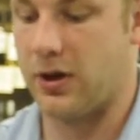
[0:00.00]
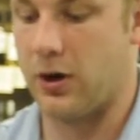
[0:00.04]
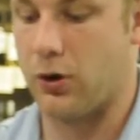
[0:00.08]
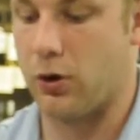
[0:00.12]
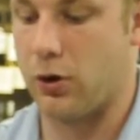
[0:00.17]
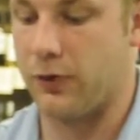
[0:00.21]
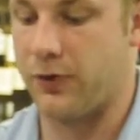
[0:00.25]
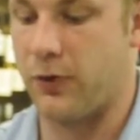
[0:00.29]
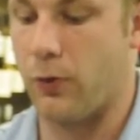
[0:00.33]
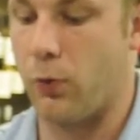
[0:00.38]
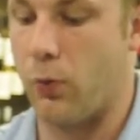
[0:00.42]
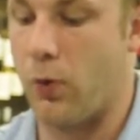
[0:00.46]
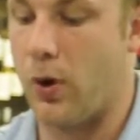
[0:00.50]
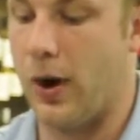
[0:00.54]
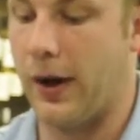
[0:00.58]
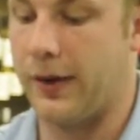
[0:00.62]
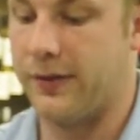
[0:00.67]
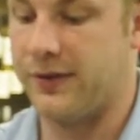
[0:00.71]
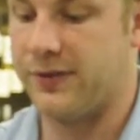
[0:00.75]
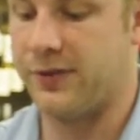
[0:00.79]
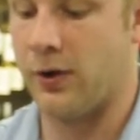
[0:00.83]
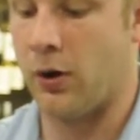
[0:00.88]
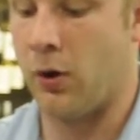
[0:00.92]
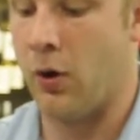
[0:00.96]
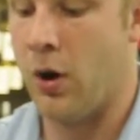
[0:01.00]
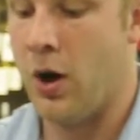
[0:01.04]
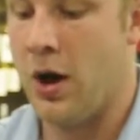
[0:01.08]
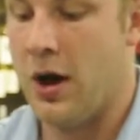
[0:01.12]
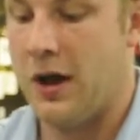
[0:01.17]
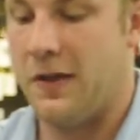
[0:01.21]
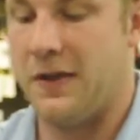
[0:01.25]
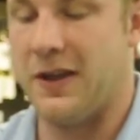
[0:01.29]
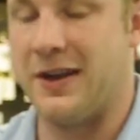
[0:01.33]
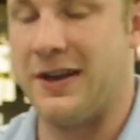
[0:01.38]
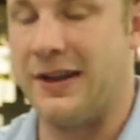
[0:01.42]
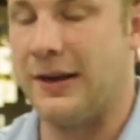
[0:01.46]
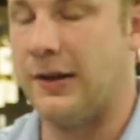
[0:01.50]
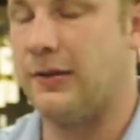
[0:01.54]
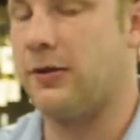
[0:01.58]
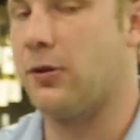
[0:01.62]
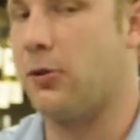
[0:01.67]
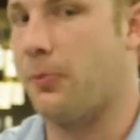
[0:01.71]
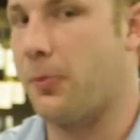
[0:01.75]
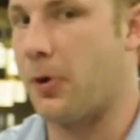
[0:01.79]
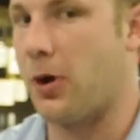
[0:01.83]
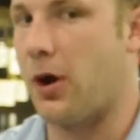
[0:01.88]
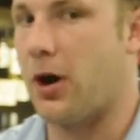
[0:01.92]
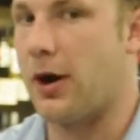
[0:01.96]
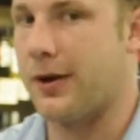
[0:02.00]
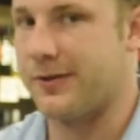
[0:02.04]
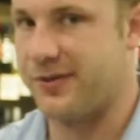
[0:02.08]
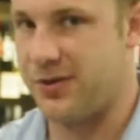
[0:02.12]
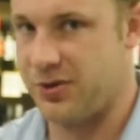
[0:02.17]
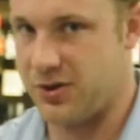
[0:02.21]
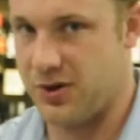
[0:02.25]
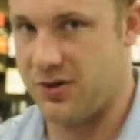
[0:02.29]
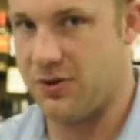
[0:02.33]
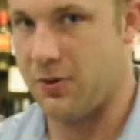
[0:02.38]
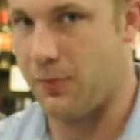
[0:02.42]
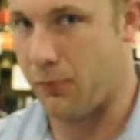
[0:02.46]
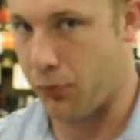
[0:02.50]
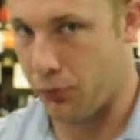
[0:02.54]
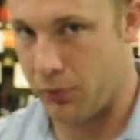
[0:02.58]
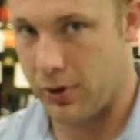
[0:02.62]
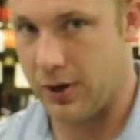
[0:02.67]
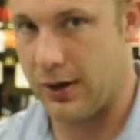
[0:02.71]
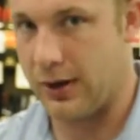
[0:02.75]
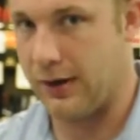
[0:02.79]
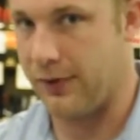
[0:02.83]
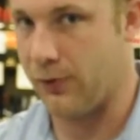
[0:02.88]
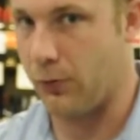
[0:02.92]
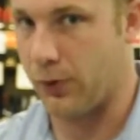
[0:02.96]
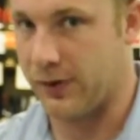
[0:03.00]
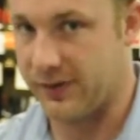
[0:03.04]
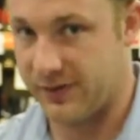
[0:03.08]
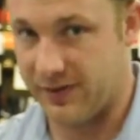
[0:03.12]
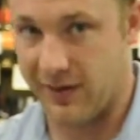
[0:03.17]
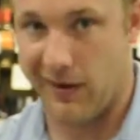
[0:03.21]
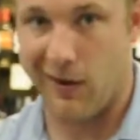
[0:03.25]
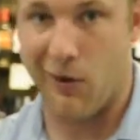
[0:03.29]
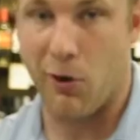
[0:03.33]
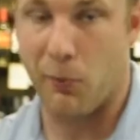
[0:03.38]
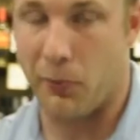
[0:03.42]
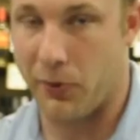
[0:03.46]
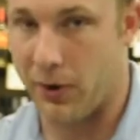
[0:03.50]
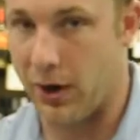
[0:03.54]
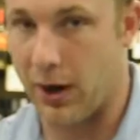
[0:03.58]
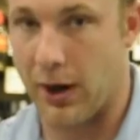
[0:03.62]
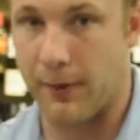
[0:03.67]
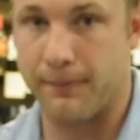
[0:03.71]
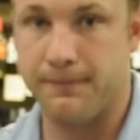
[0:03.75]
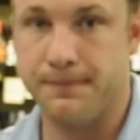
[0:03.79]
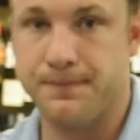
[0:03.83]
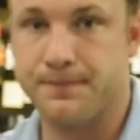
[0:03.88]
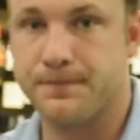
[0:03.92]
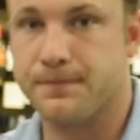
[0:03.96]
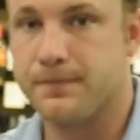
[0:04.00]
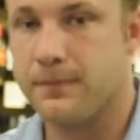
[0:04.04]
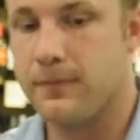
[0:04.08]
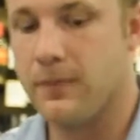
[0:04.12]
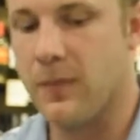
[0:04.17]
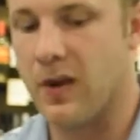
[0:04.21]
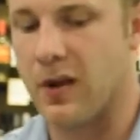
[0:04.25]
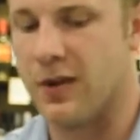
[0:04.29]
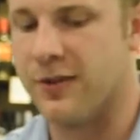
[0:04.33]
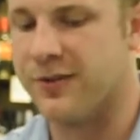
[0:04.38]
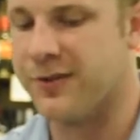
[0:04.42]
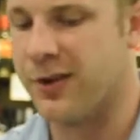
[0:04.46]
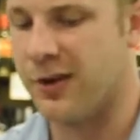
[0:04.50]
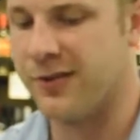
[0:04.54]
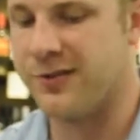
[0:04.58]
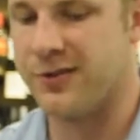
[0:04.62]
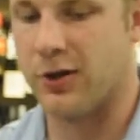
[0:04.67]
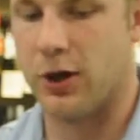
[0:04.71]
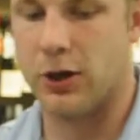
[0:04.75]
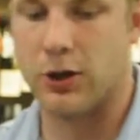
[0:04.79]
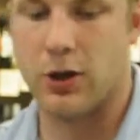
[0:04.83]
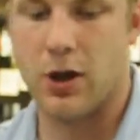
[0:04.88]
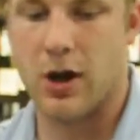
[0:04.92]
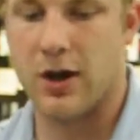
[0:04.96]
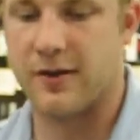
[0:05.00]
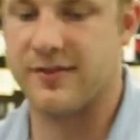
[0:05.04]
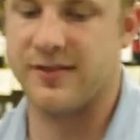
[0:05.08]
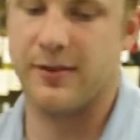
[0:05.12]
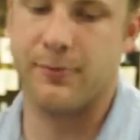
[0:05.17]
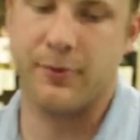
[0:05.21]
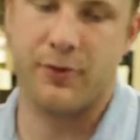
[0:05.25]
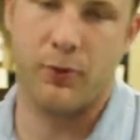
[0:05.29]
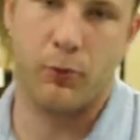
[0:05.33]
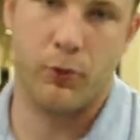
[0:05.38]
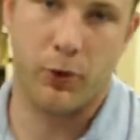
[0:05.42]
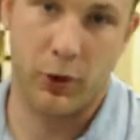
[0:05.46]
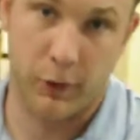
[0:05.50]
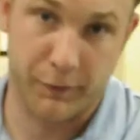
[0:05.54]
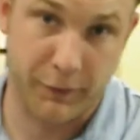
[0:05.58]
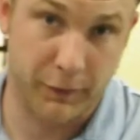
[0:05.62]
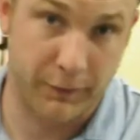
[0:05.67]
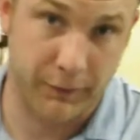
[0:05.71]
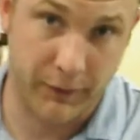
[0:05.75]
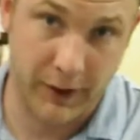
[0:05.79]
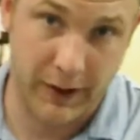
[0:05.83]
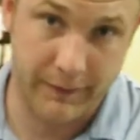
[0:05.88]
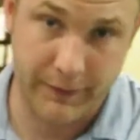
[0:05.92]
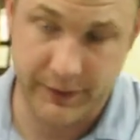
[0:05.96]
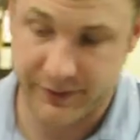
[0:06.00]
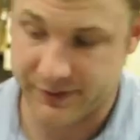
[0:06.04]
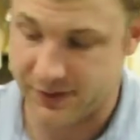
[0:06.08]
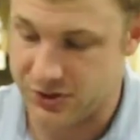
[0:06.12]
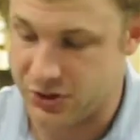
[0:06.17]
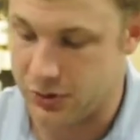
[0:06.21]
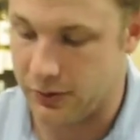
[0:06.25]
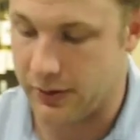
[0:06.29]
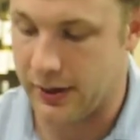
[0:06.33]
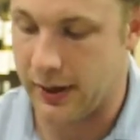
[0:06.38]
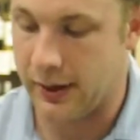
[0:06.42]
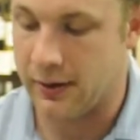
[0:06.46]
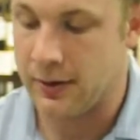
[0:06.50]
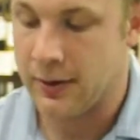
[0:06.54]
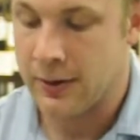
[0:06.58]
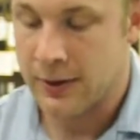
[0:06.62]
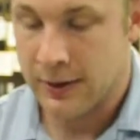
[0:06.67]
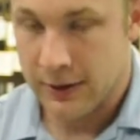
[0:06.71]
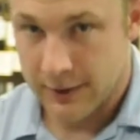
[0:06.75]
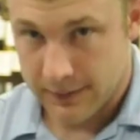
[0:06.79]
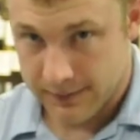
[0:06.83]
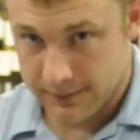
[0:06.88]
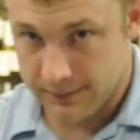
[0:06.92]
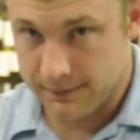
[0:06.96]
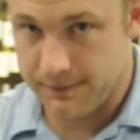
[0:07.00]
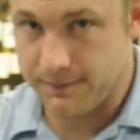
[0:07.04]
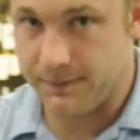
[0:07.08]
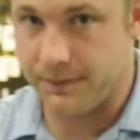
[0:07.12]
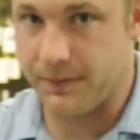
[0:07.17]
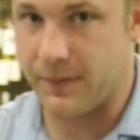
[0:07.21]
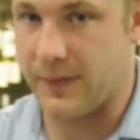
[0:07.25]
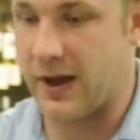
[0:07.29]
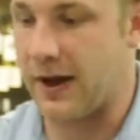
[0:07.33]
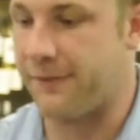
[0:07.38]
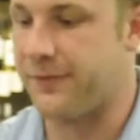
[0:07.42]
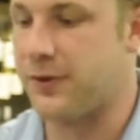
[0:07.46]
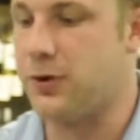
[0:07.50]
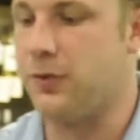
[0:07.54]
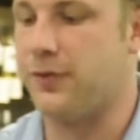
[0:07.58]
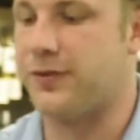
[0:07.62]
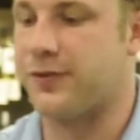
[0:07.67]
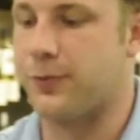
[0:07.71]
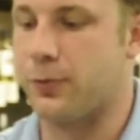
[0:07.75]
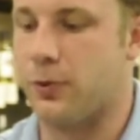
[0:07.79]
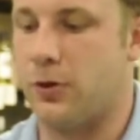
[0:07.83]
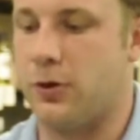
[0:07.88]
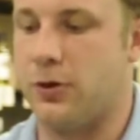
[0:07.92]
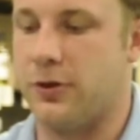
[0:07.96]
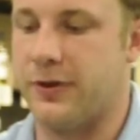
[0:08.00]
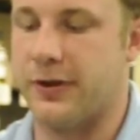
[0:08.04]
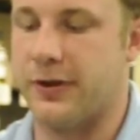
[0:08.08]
hurt the wine. So they need a little bit of oxygen to breathe. Once they open up, it starts to unlock some of the wonderful flavors that you get. After you've swirled